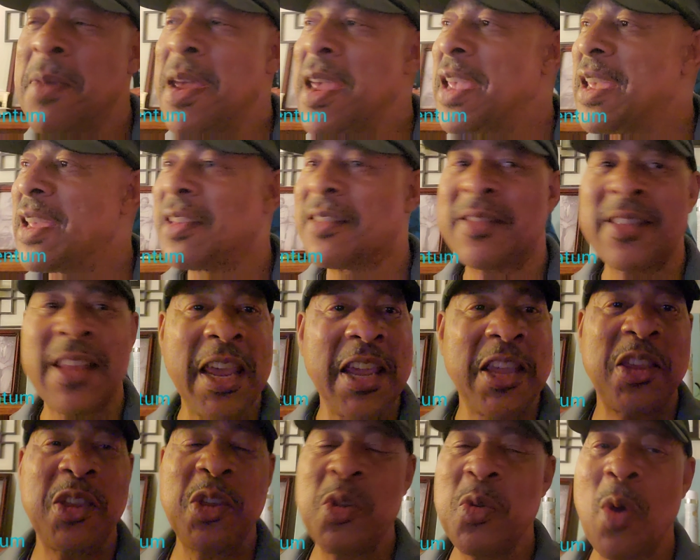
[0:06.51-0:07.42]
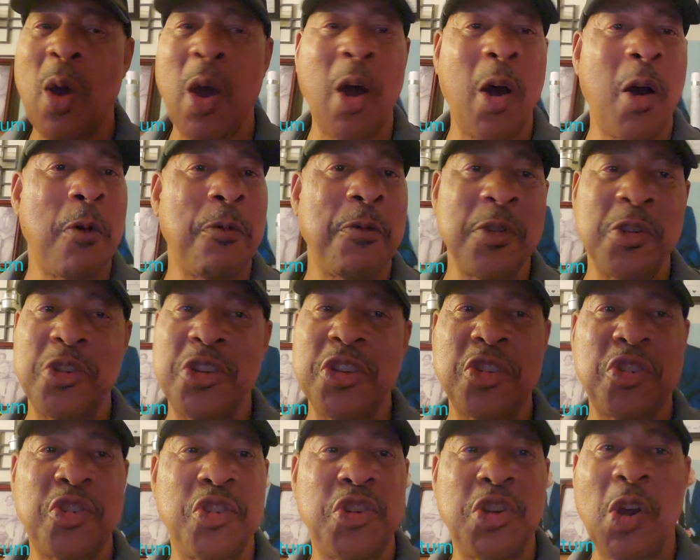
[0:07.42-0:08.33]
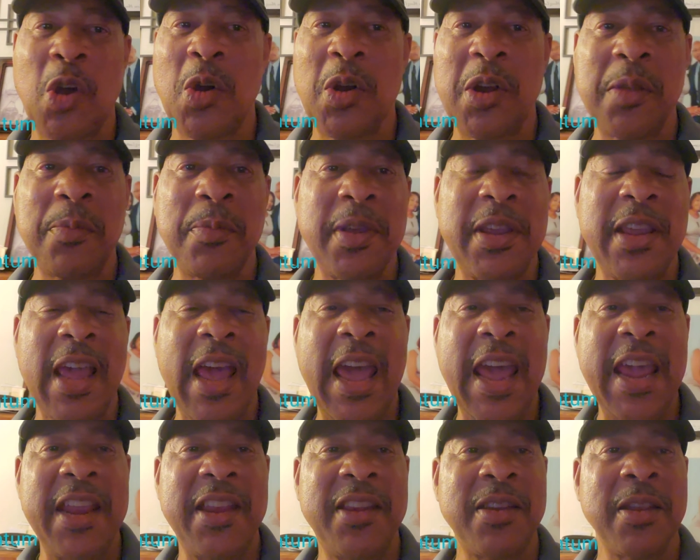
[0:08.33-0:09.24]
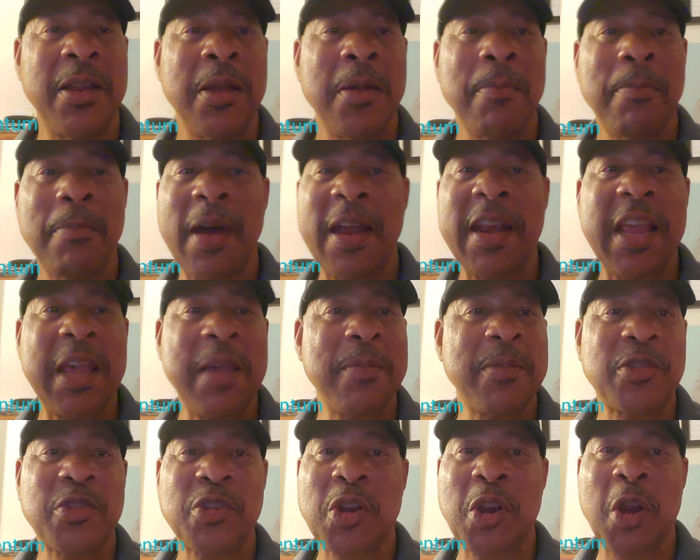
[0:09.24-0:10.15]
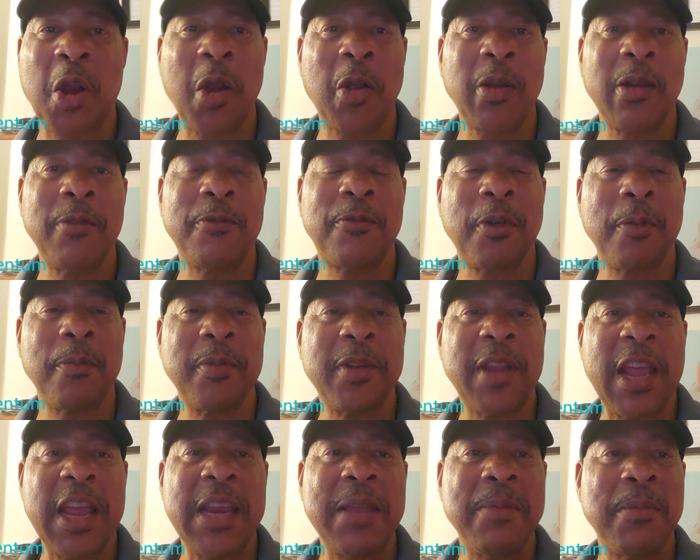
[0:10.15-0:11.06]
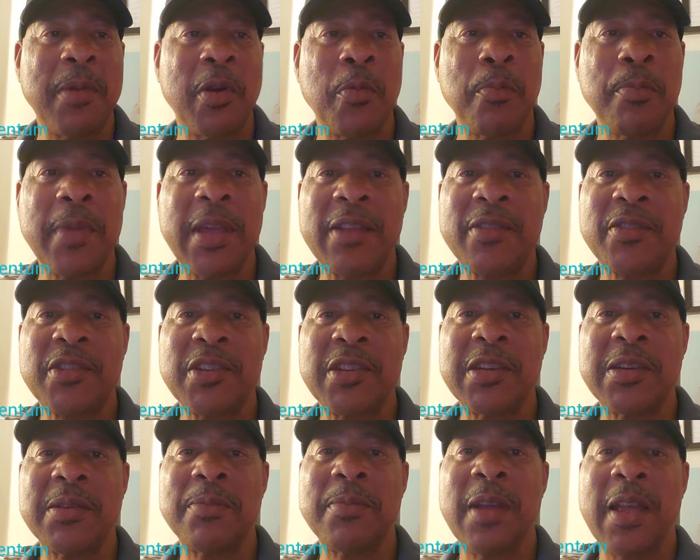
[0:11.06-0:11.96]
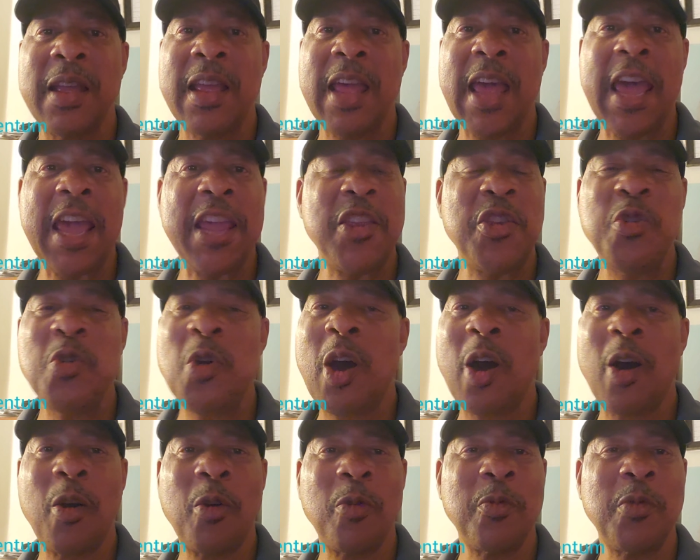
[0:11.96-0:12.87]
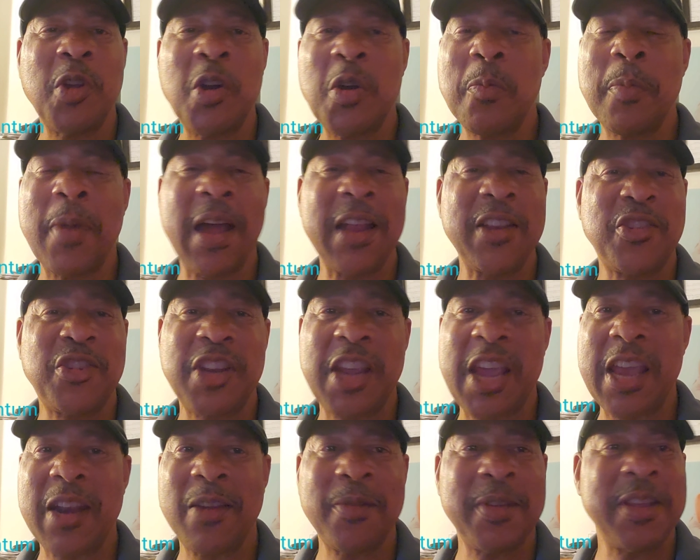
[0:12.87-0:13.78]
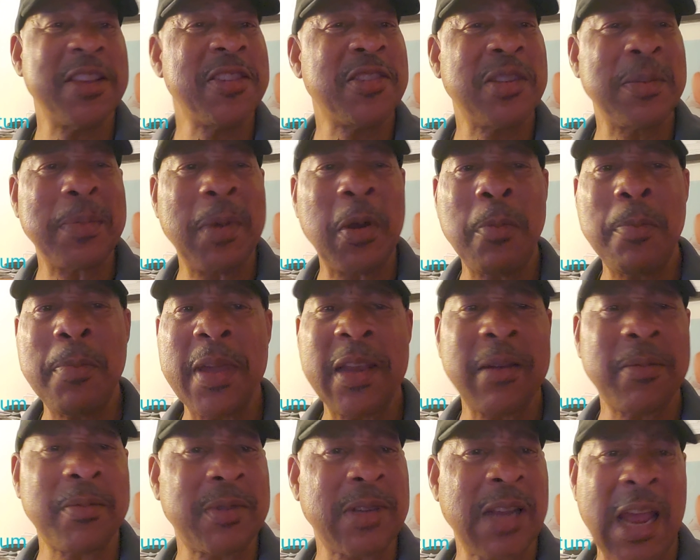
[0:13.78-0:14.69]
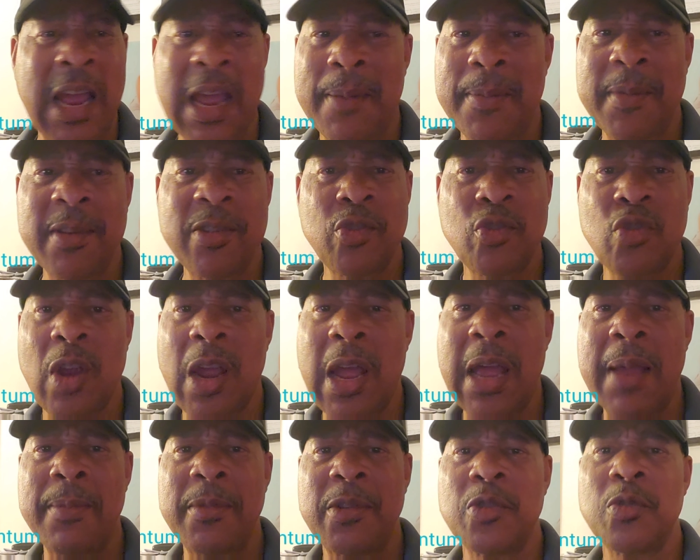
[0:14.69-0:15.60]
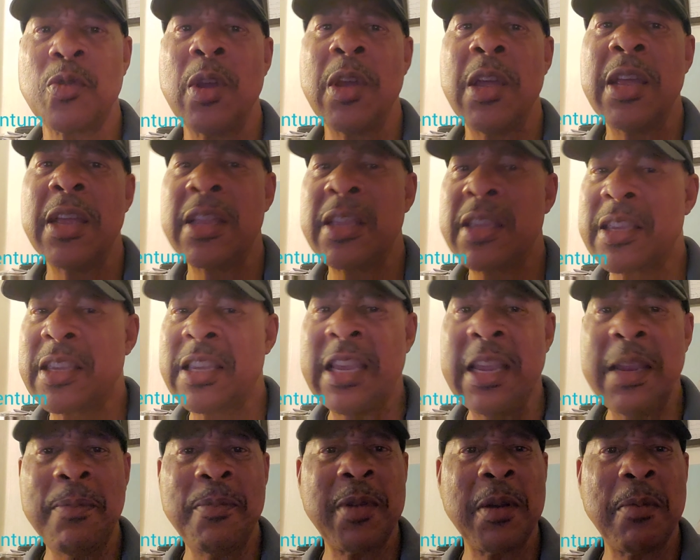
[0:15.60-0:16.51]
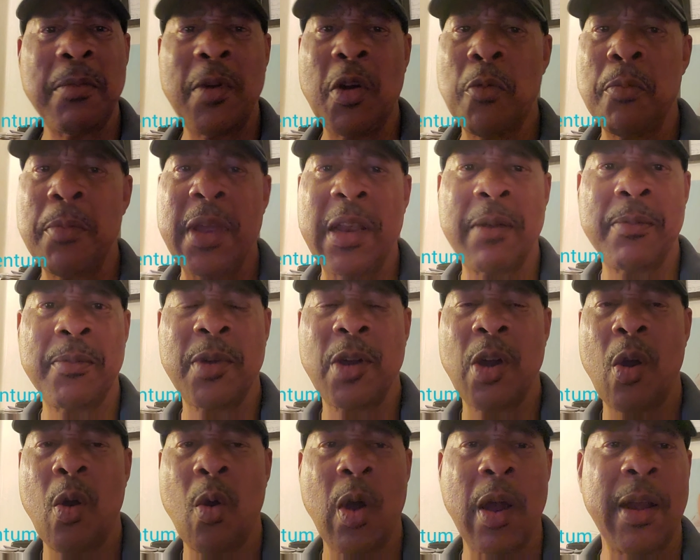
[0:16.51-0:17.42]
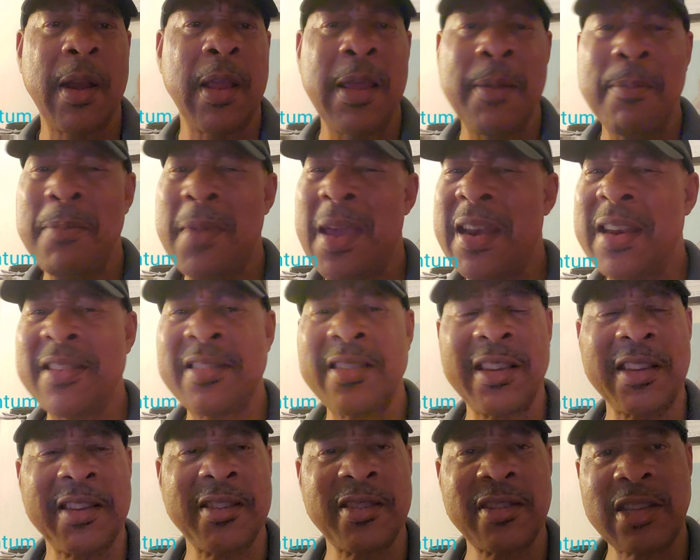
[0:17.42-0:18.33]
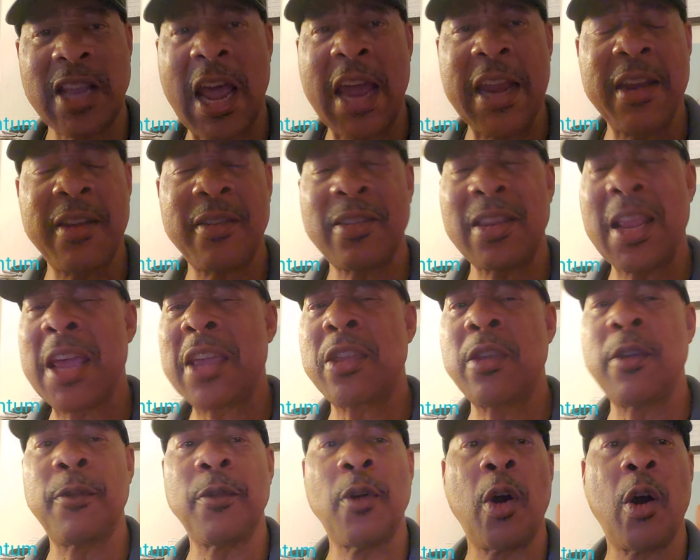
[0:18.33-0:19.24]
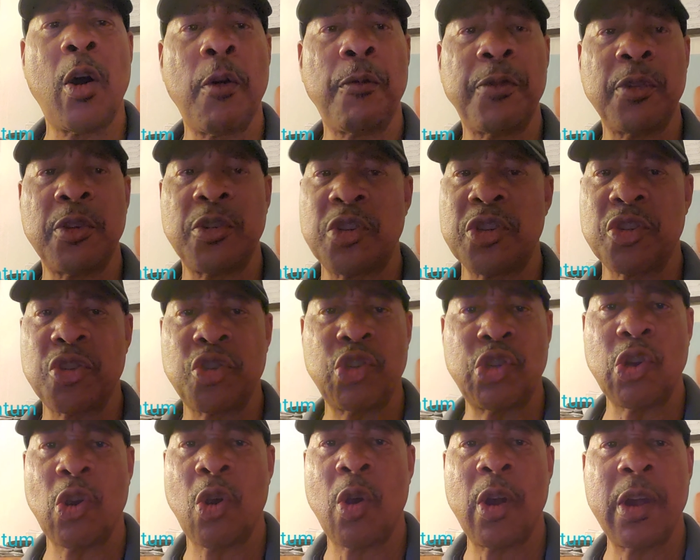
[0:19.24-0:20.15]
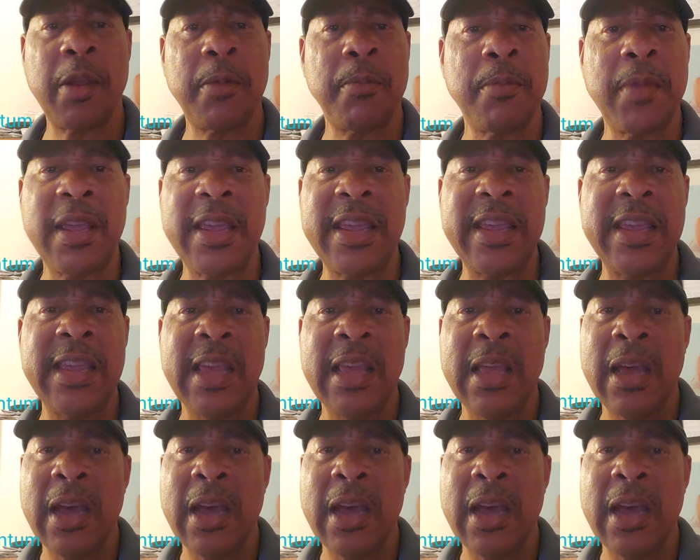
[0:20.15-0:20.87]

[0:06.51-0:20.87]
Man, thank you all for just joining me. Hey, my name is Kirkland from Daily Momentum. Hey, you all know my channel. It's the momentum time. It's trying to keep the momentum going. Man, it's exciting. Thank you all for just joining me.